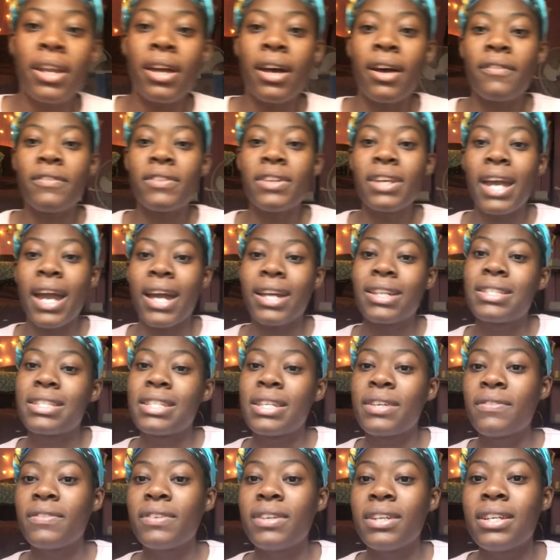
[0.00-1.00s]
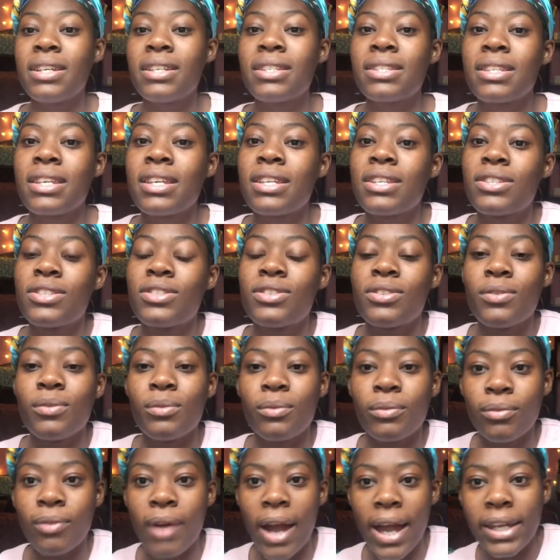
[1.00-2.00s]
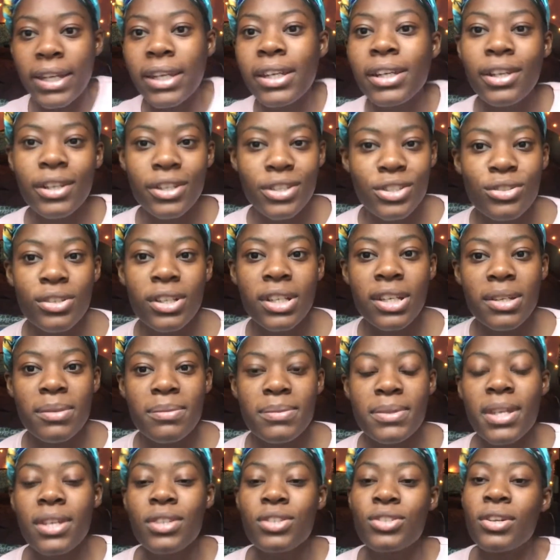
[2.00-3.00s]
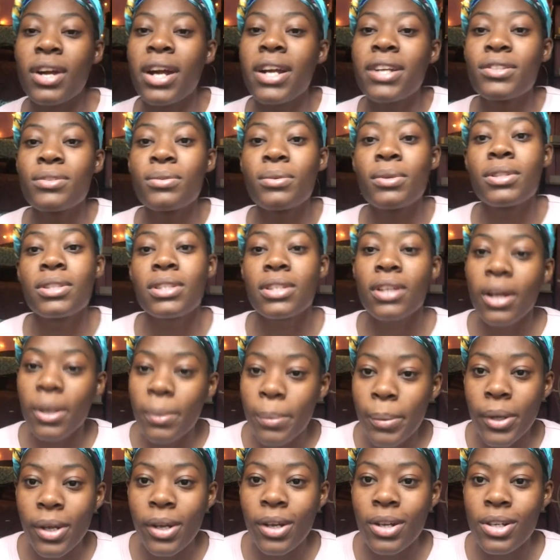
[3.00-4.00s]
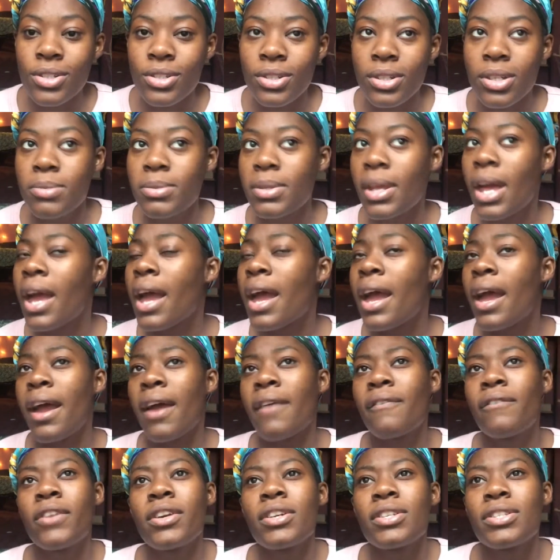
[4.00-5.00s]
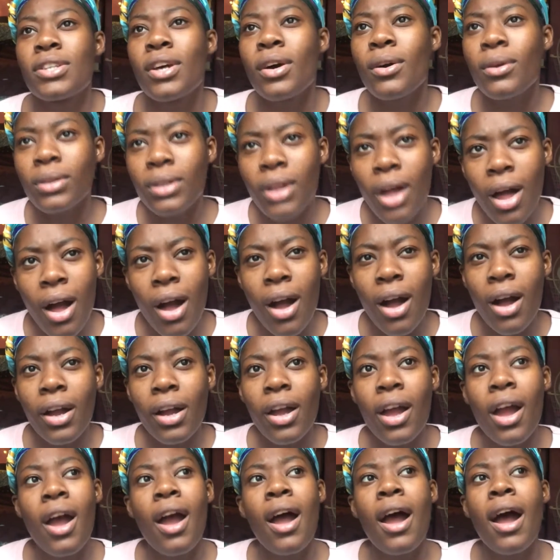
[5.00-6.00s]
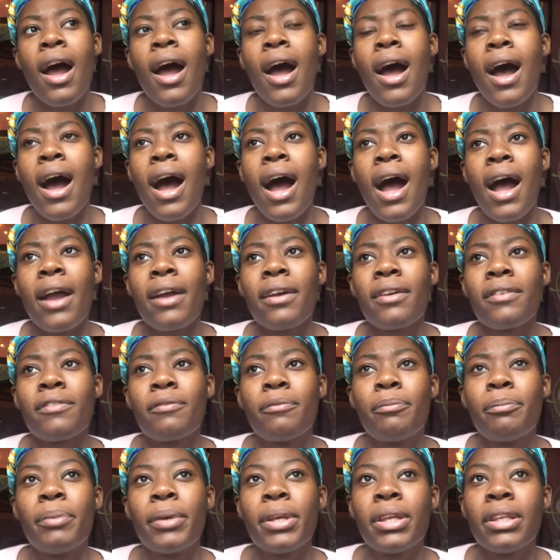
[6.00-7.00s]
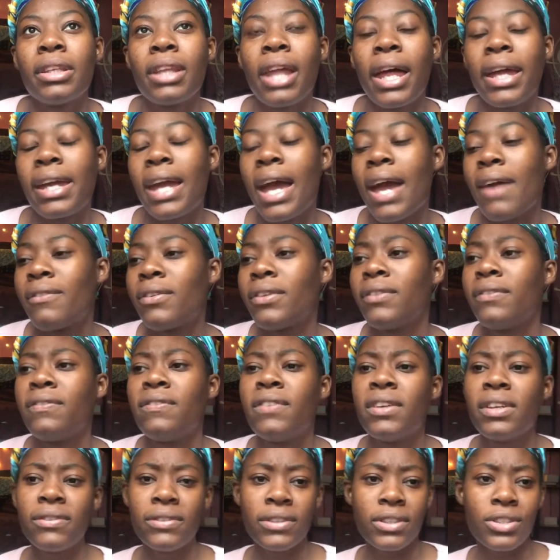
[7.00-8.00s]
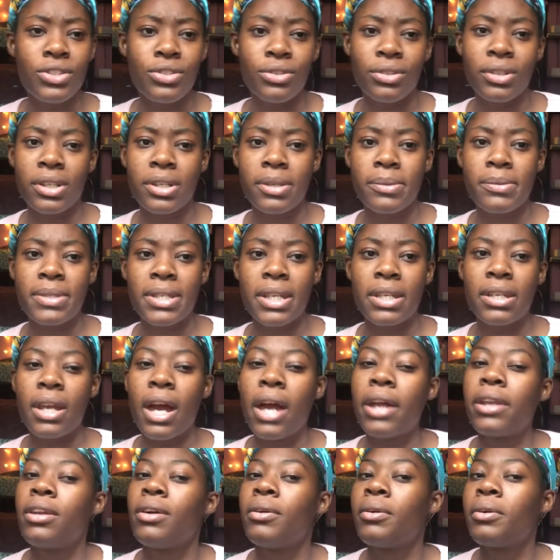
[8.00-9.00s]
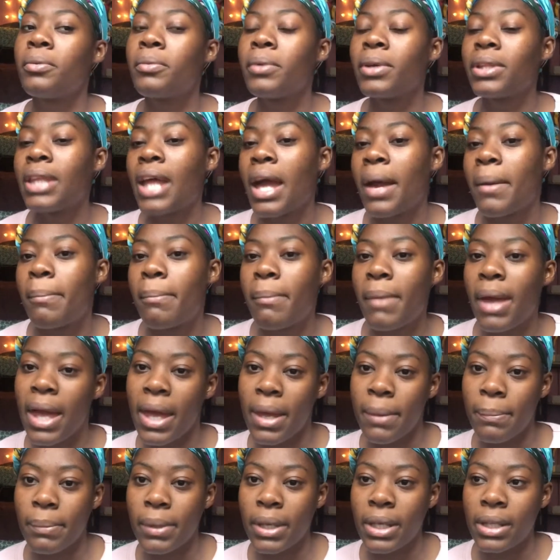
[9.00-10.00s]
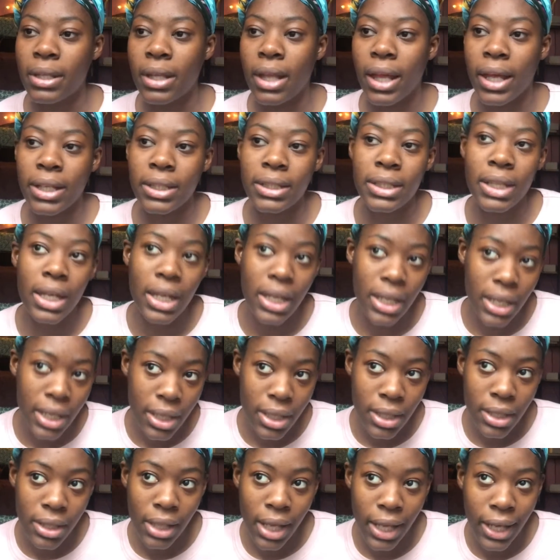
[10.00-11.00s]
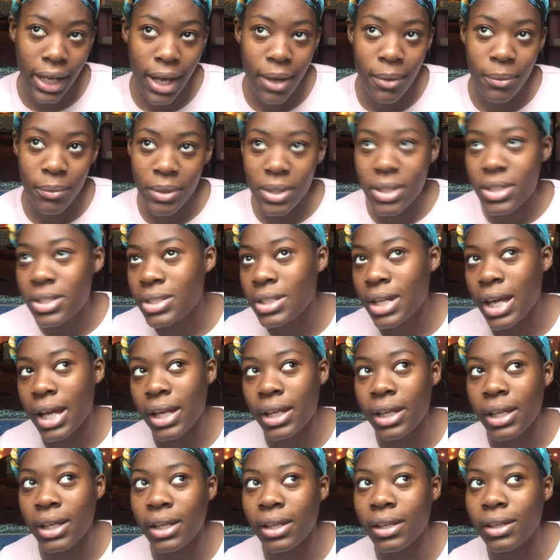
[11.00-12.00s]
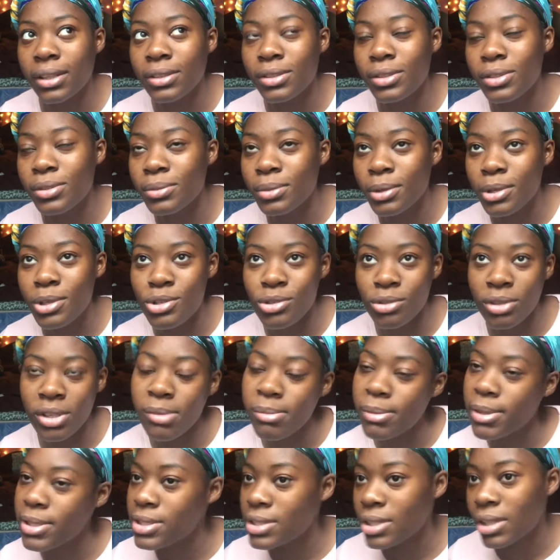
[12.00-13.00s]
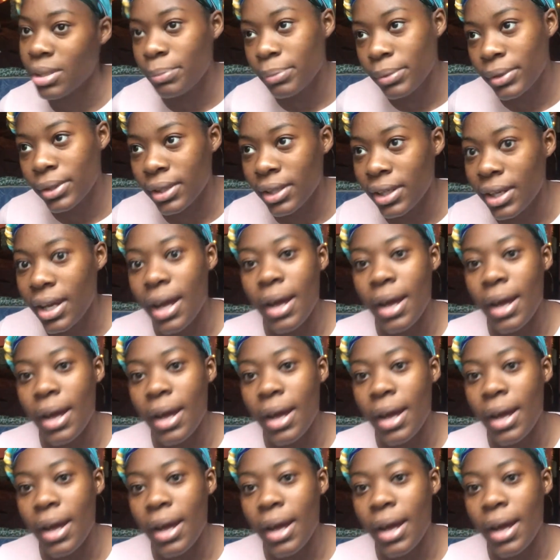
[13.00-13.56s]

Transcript: of the activities is writing your dreams and trying to interpret your dreams. And for so long, I've been like having vivid dreams and not knowing what that meant and being like, dang, like I wish I knew a dream interpreter,